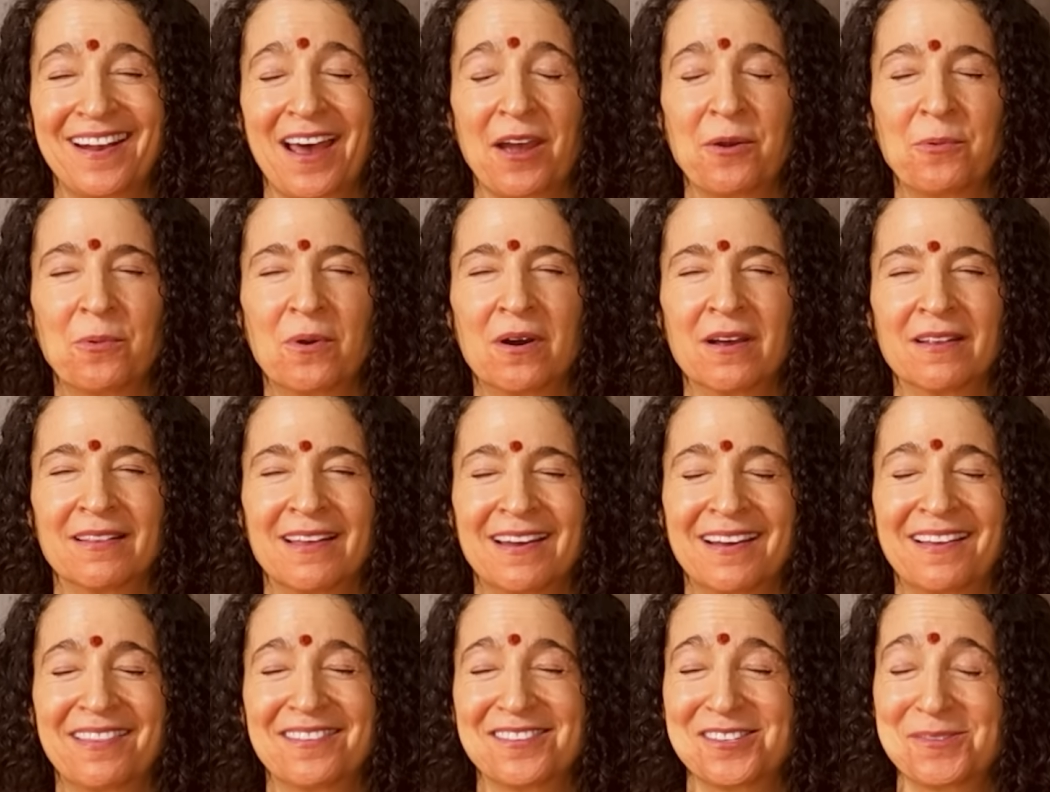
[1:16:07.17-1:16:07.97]
I want
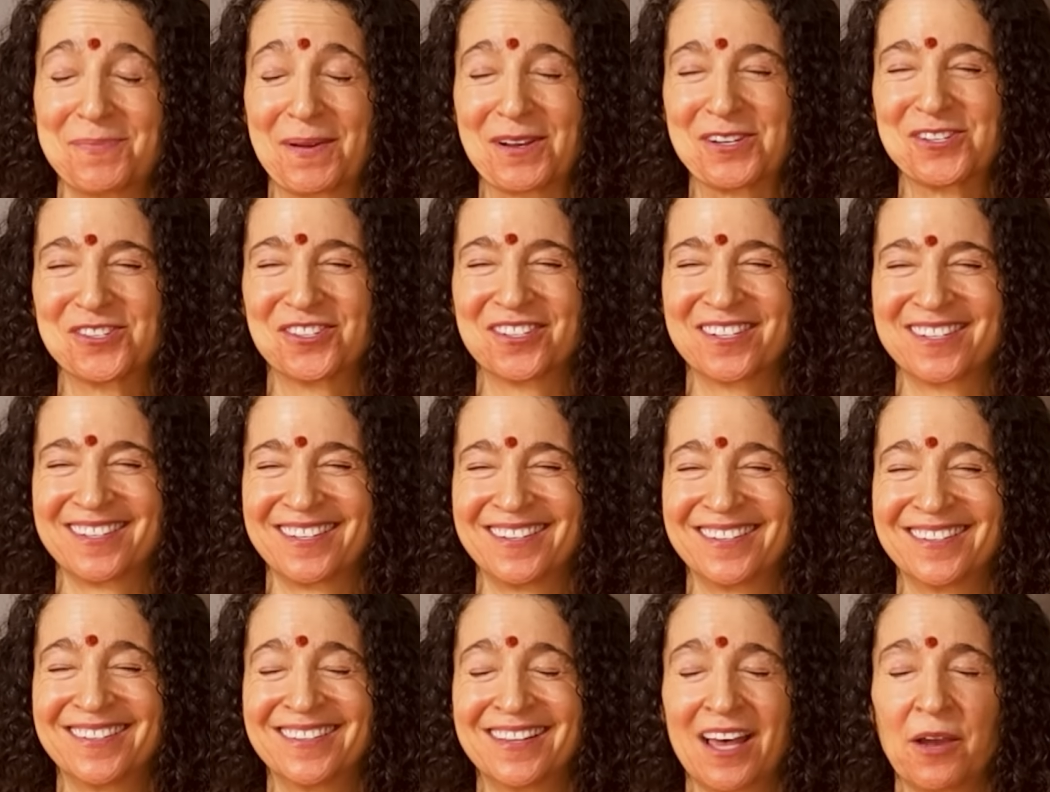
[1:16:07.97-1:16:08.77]
like the special
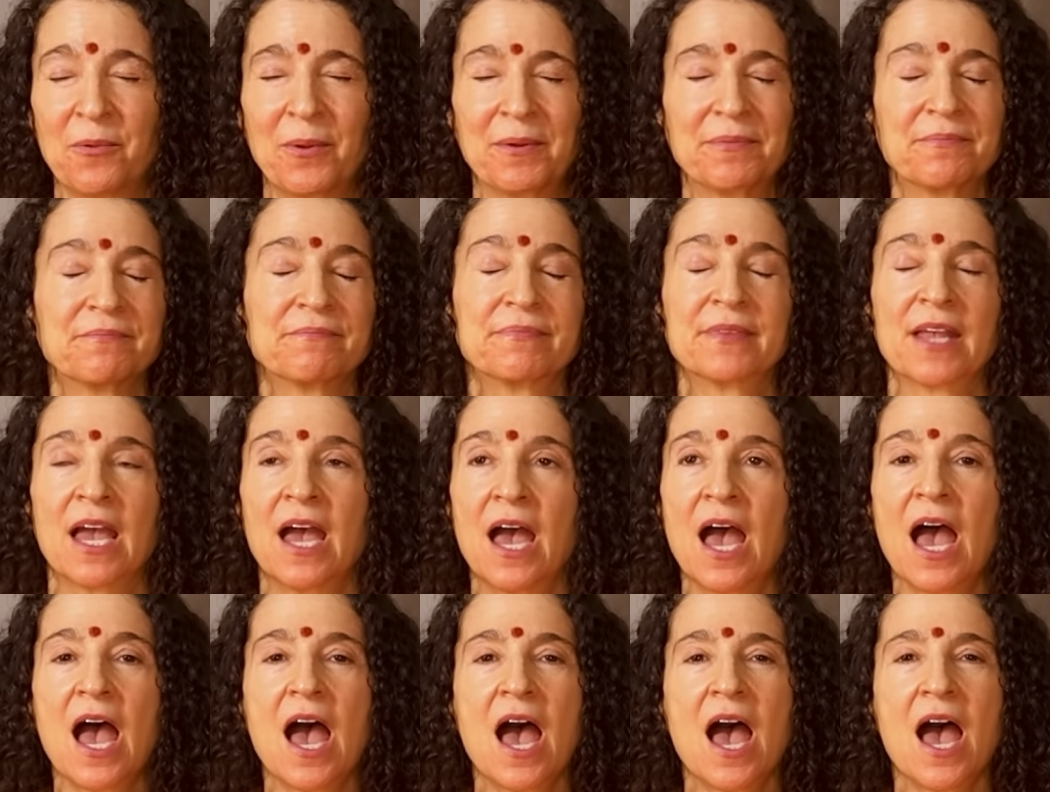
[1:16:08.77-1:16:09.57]
deal.
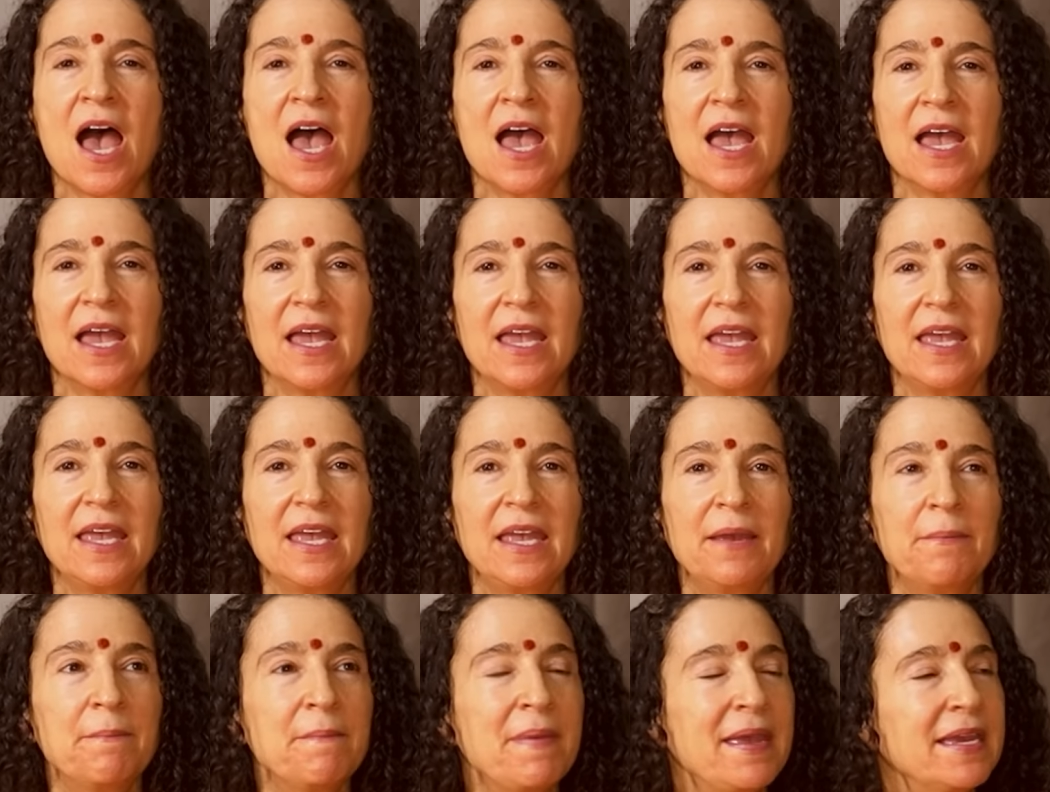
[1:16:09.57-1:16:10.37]

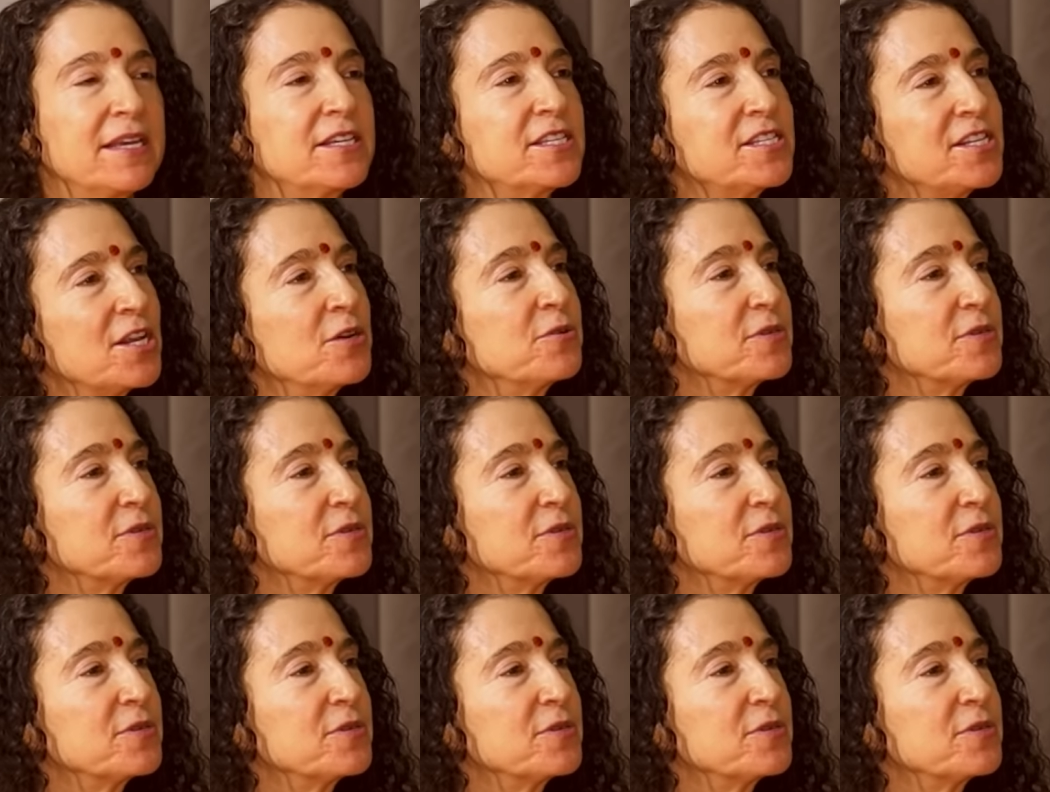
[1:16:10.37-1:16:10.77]
It makes no